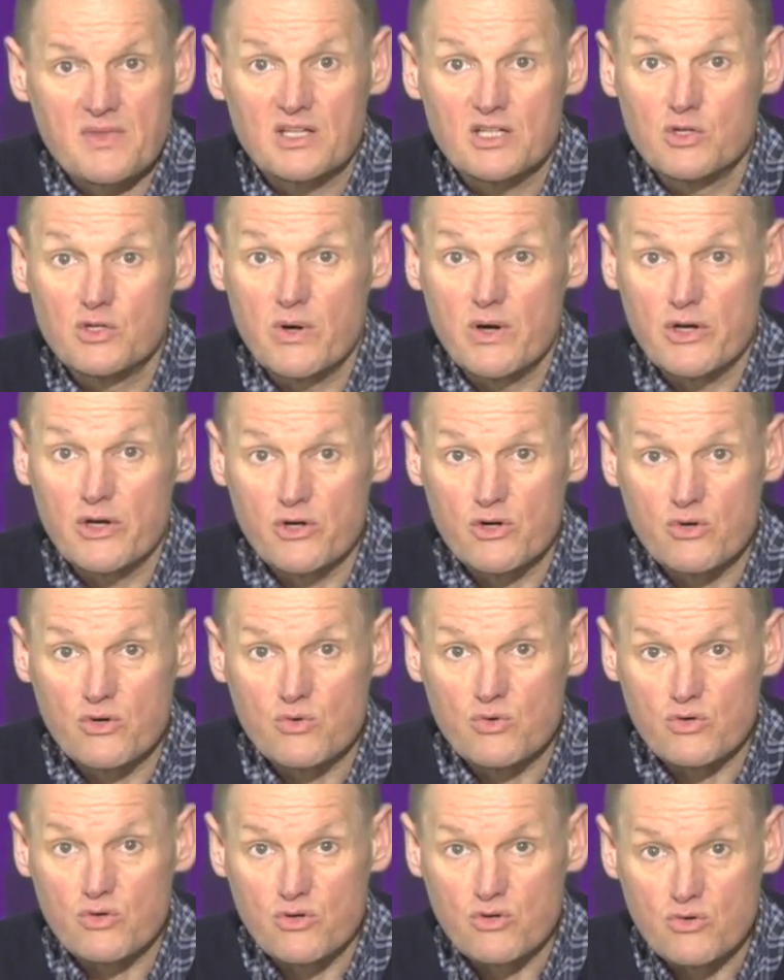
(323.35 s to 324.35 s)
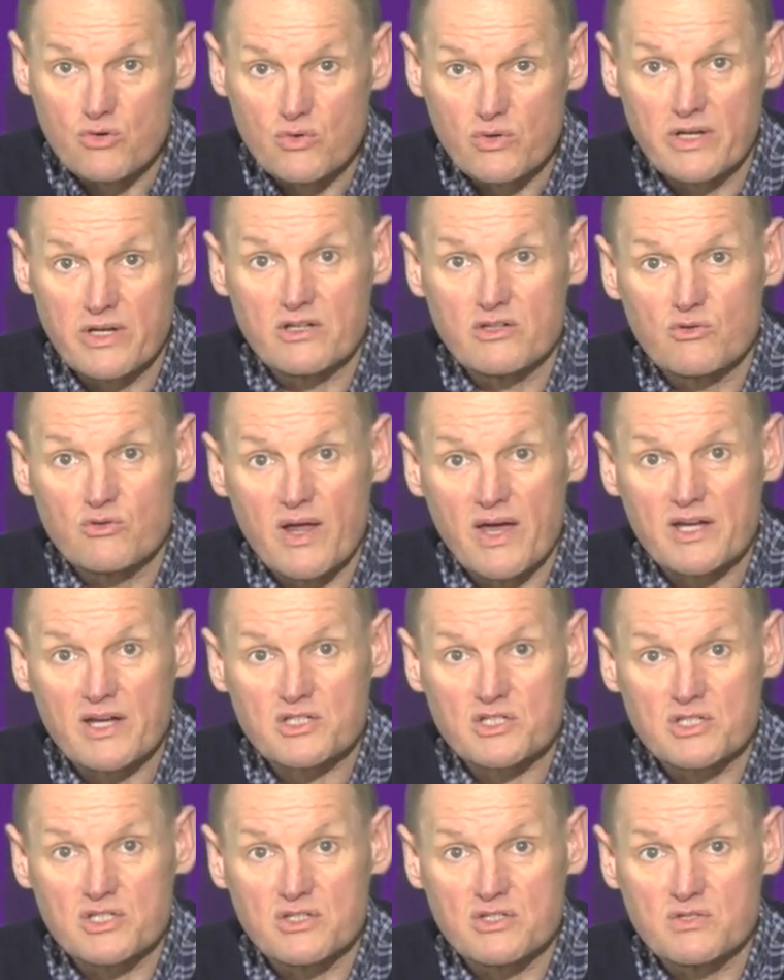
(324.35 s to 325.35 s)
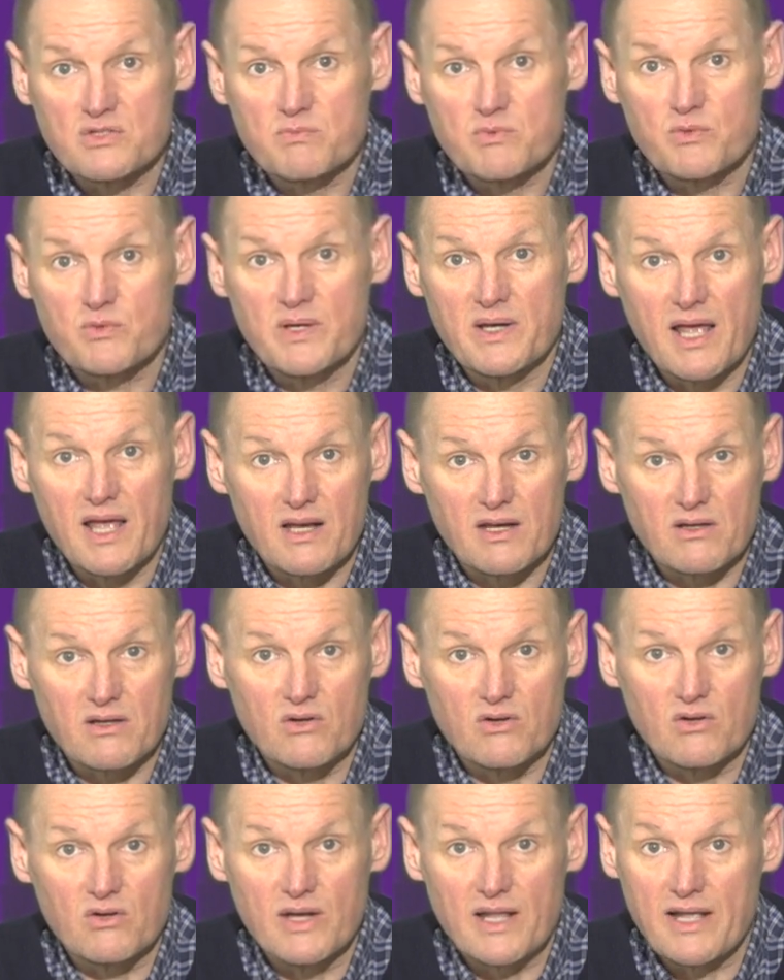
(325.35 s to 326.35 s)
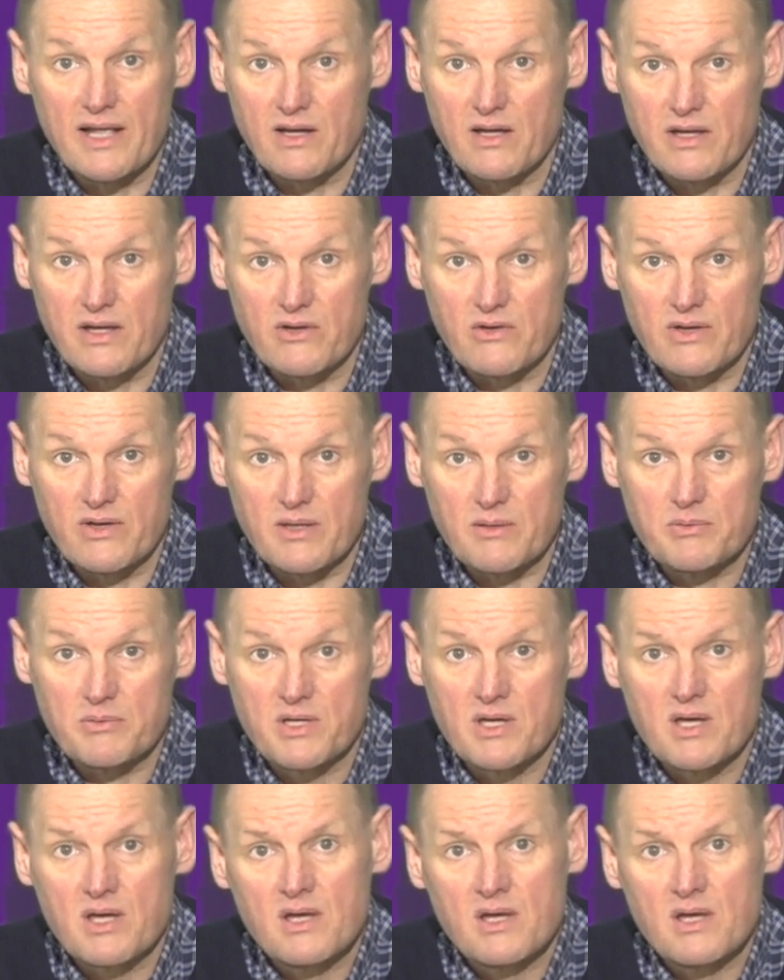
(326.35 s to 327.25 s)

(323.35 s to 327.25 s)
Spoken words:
There are no known interactions between alcohol and Innohep.